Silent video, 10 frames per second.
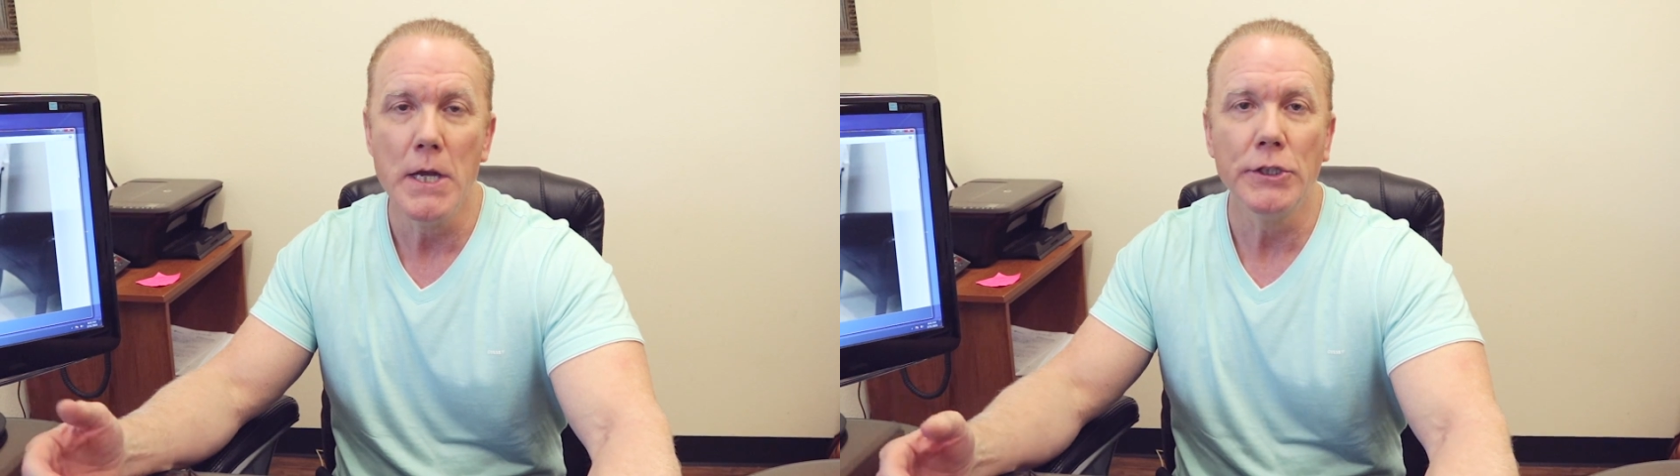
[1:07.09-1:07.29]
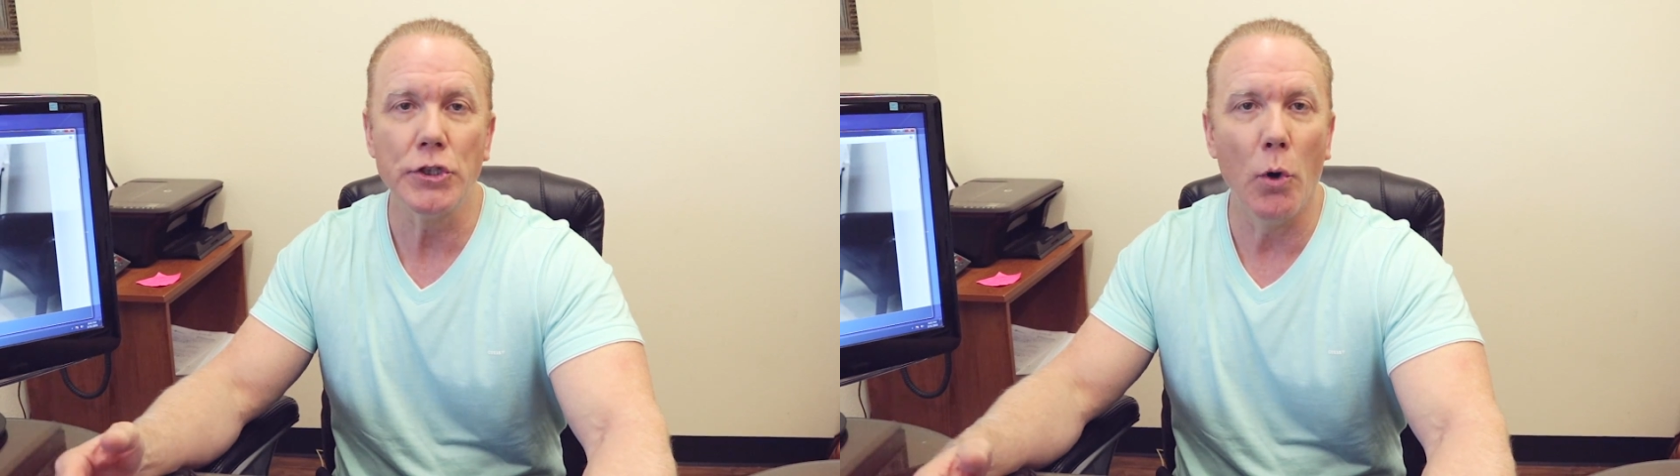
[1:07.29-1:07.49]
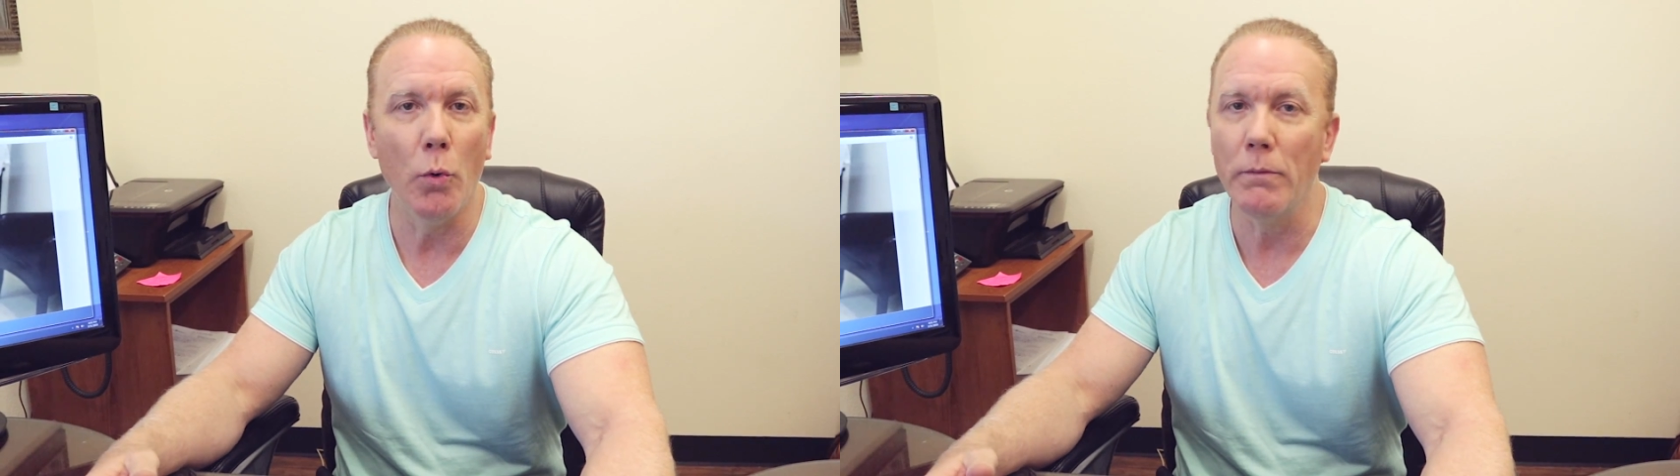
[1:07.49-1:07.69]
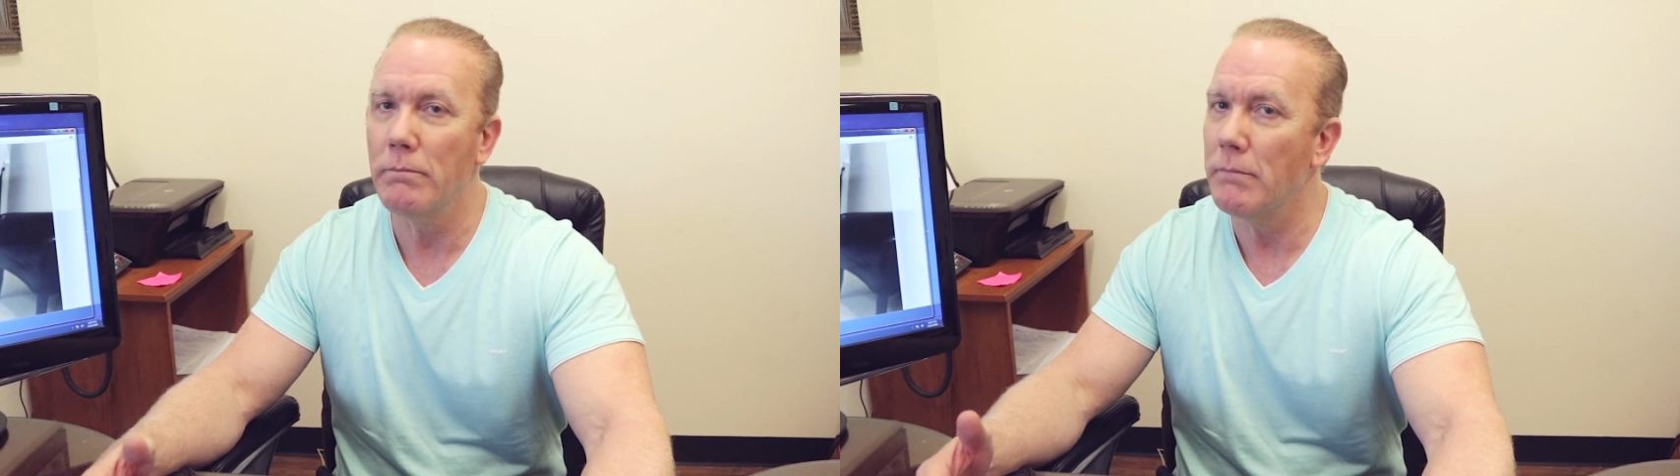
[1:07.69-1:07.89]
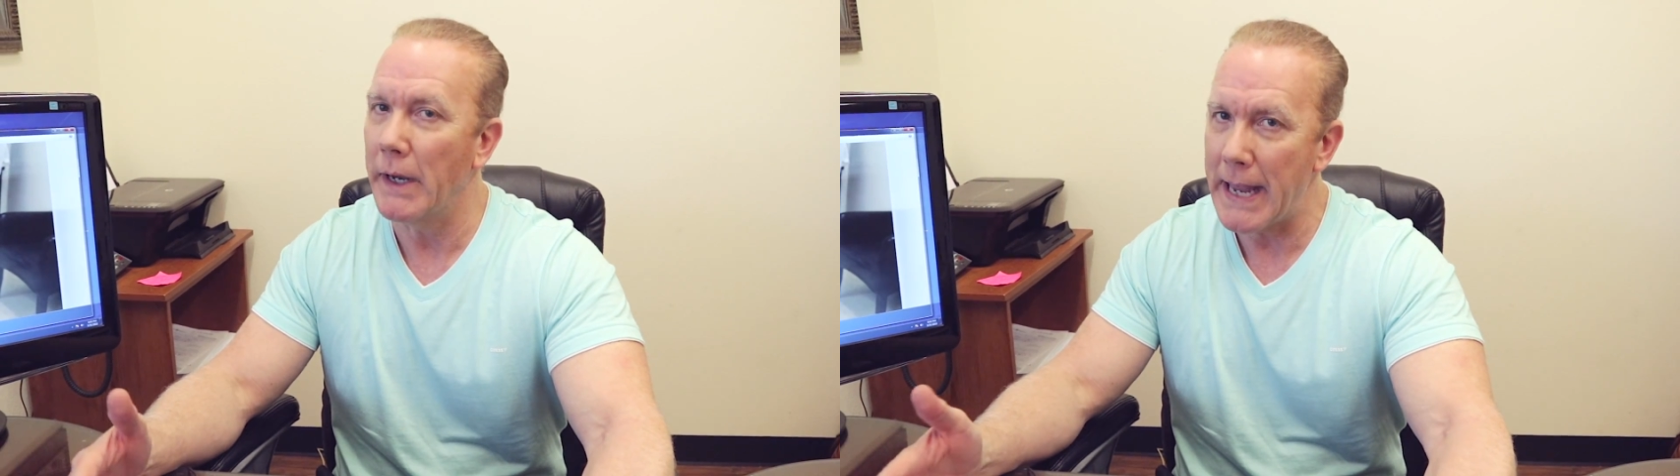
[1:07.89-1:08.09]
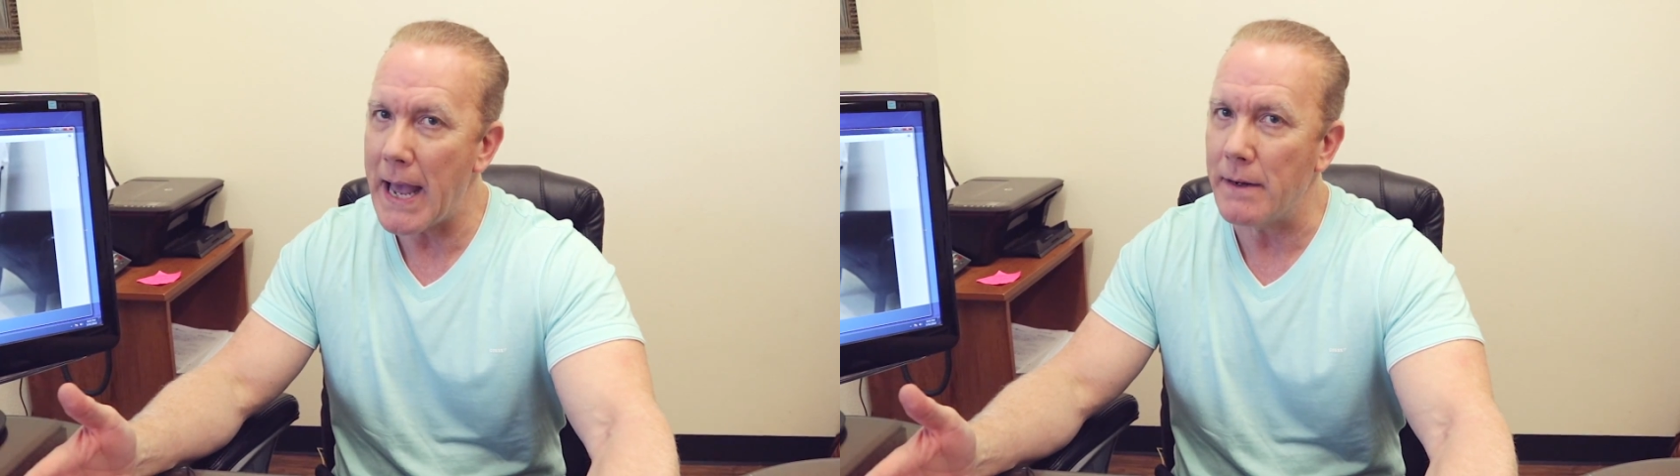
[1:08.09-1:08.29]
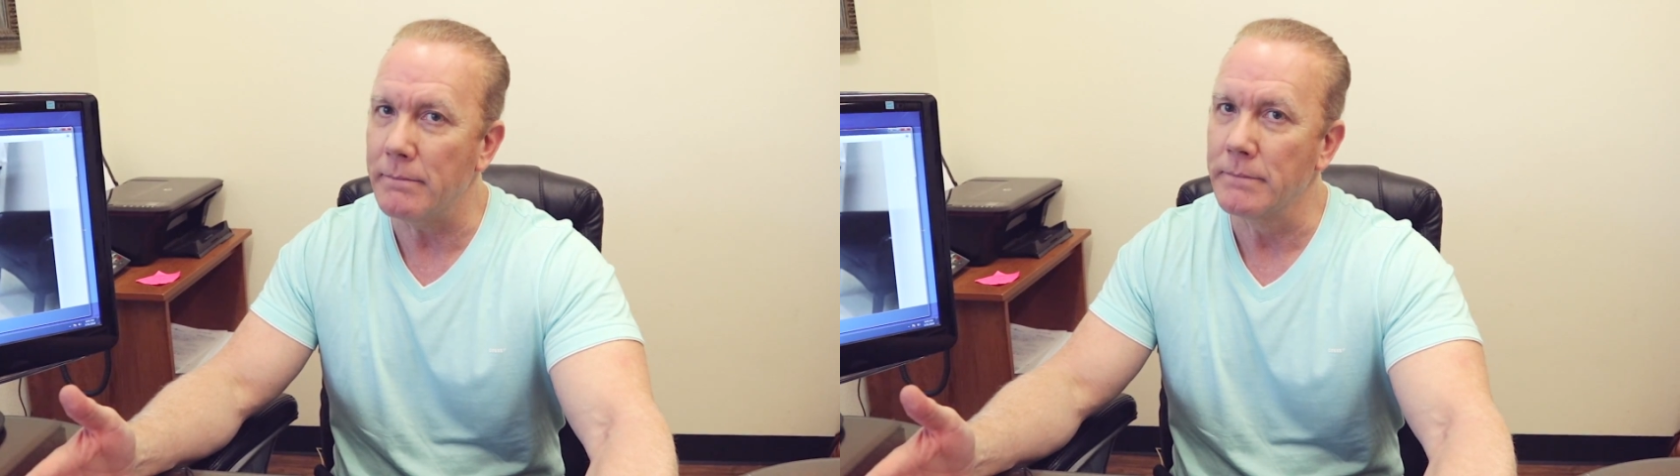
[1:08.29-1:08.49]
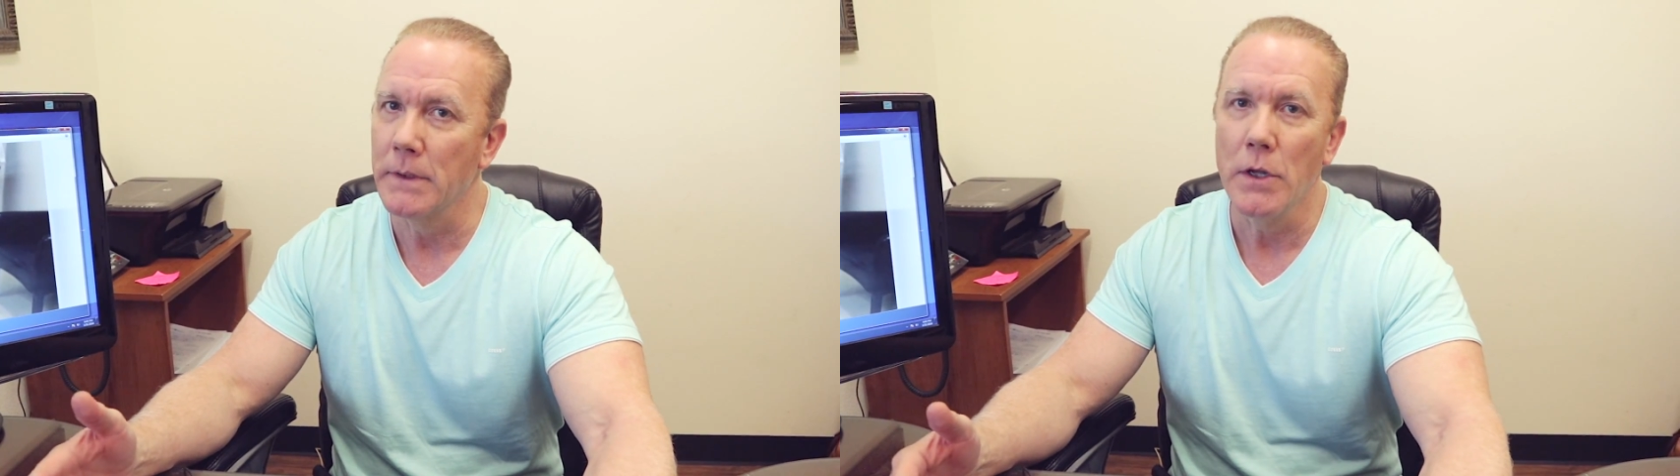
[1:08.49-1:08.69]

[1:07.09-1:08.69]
So again,